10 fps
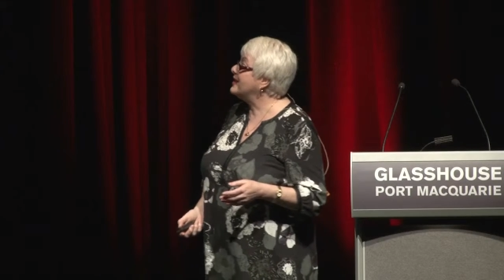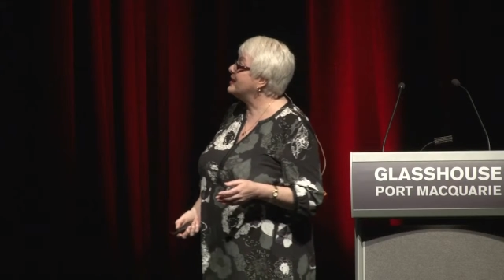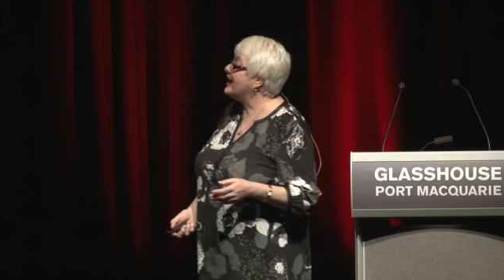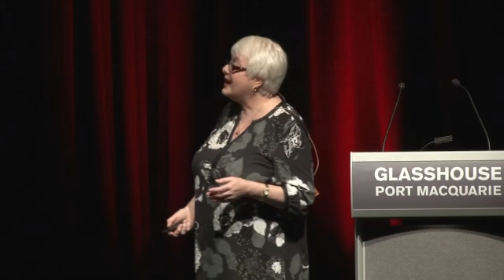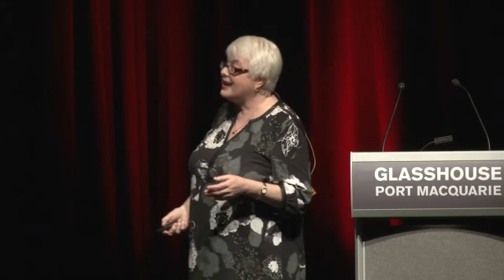
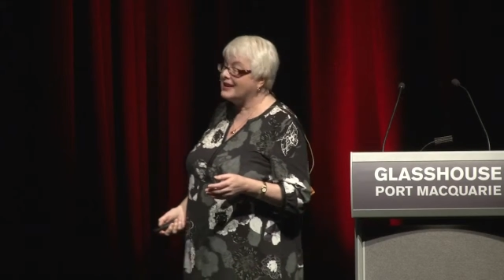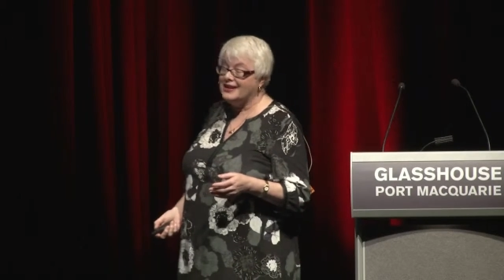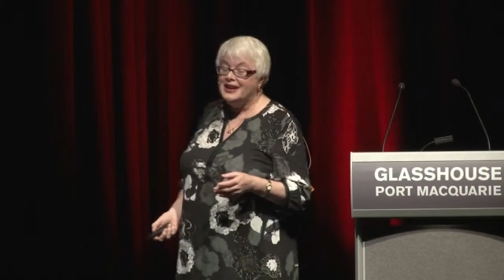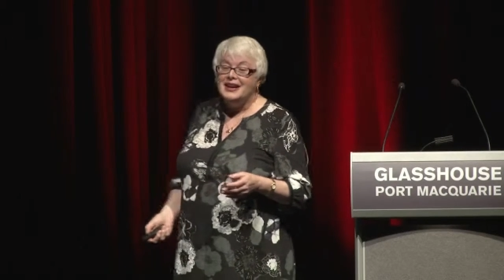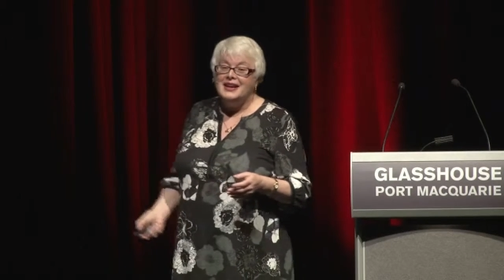Okay,
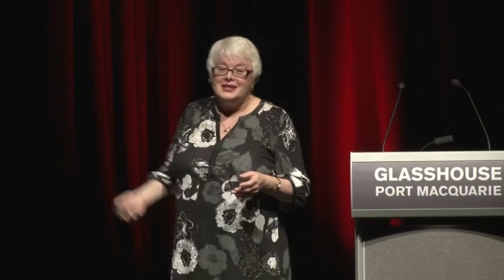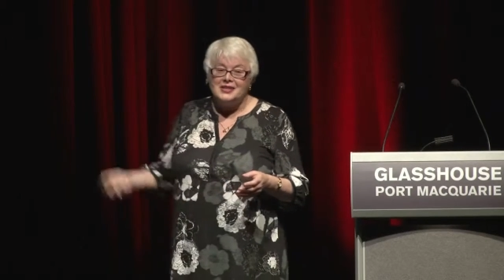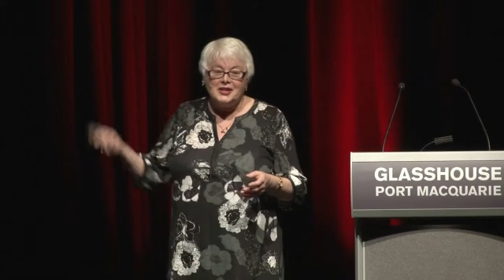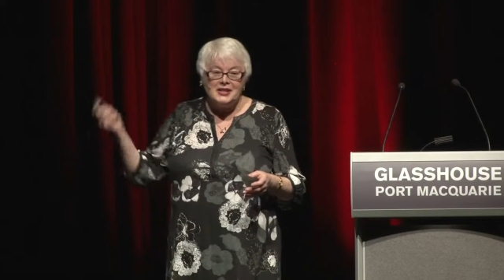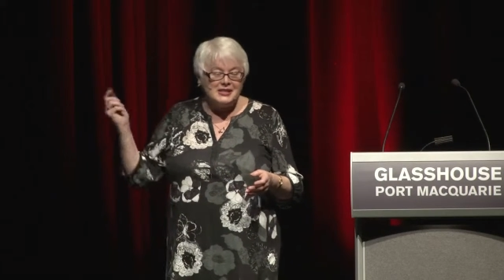
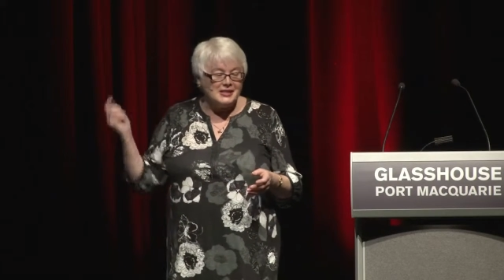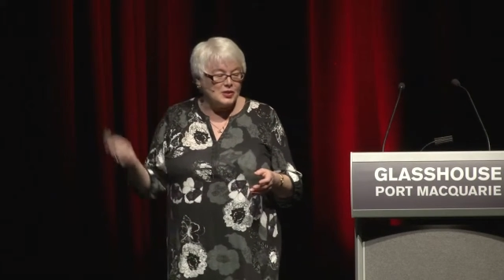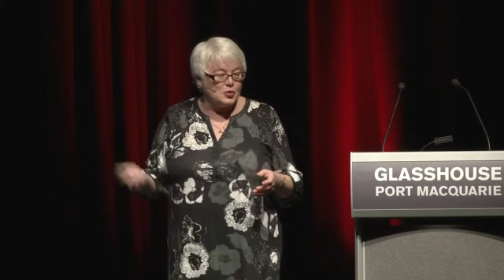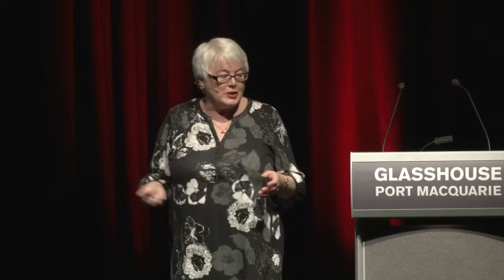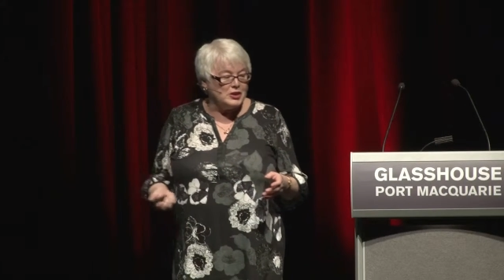so this
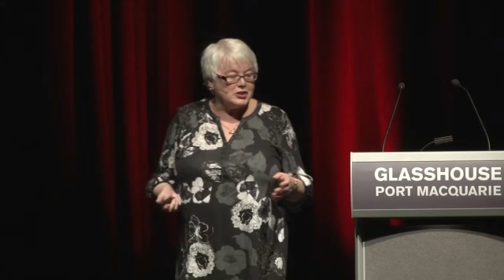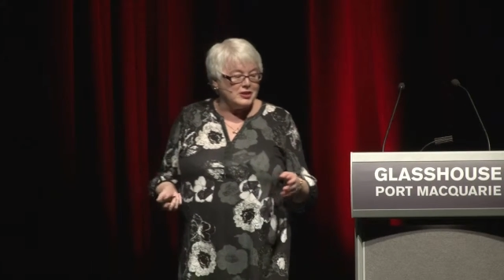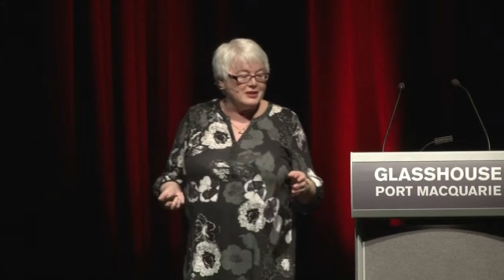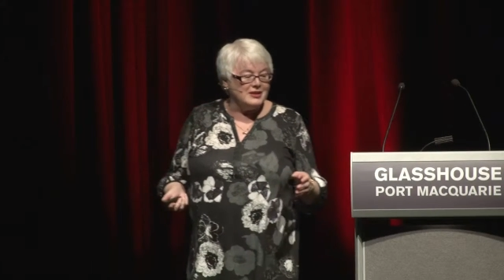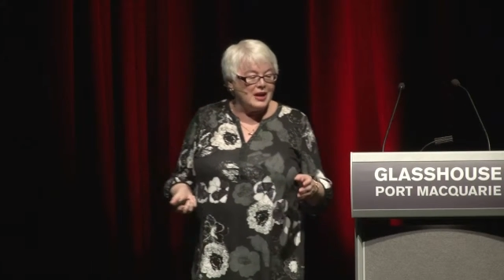is a
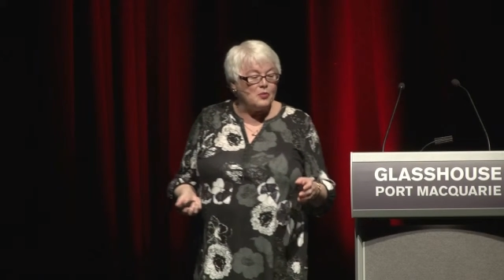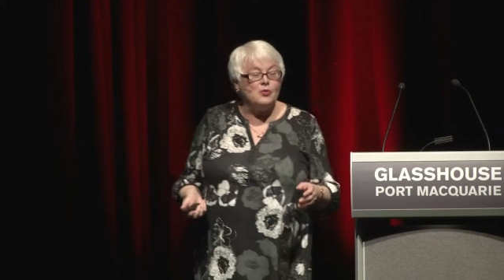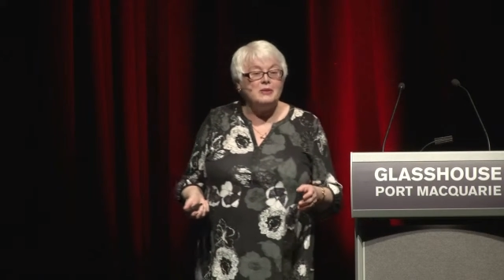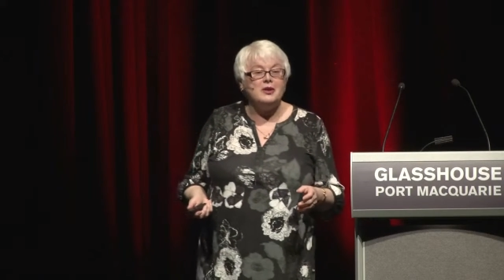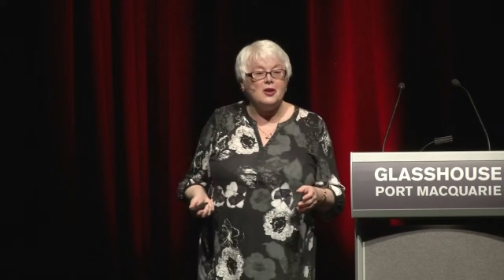question that
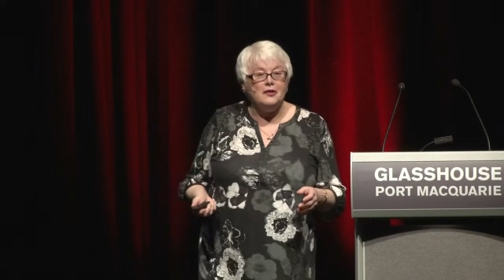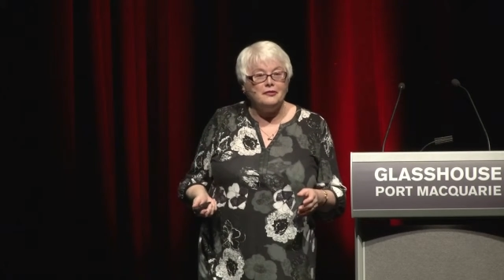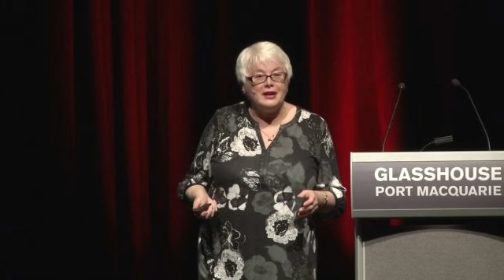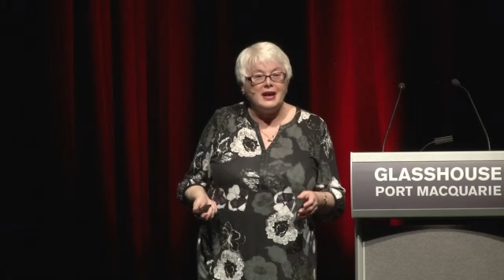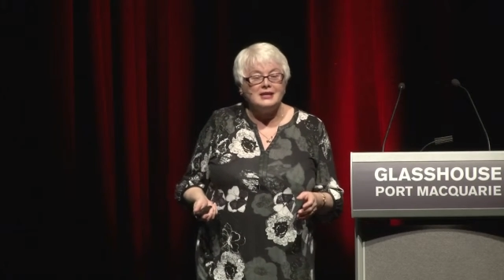women
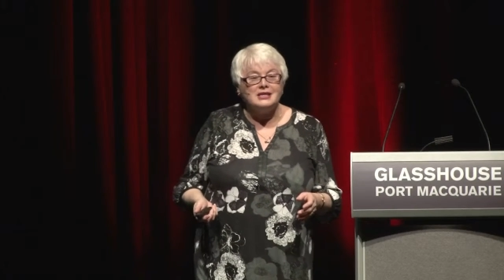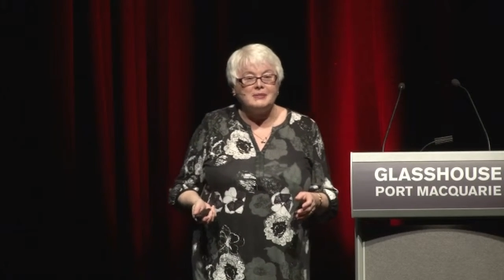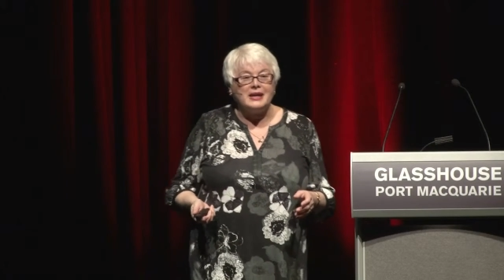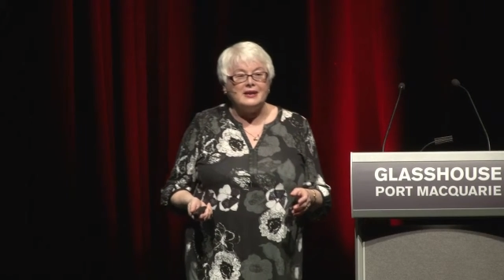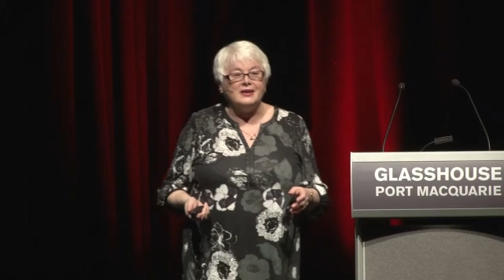often
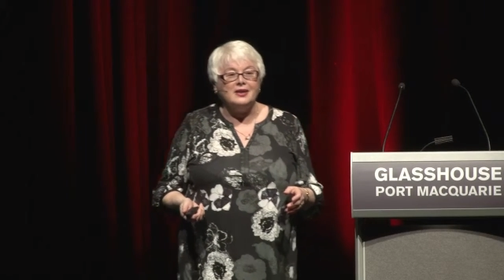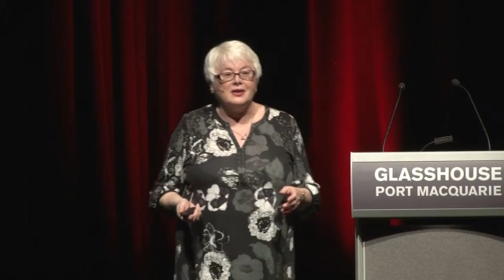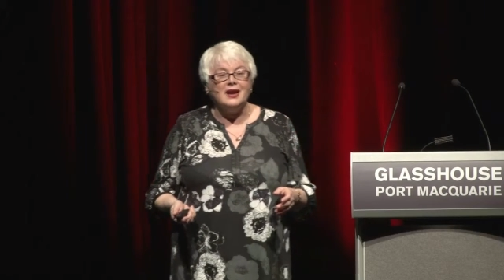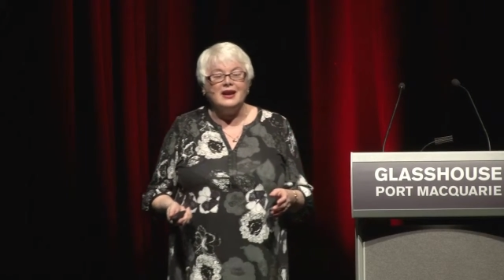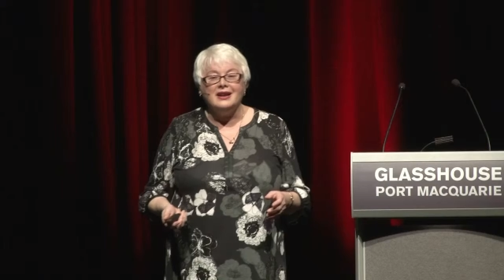ask me,
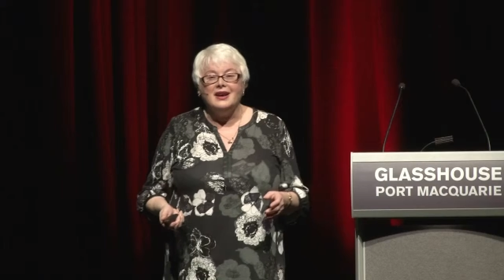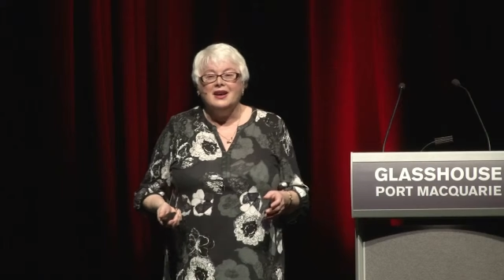all right?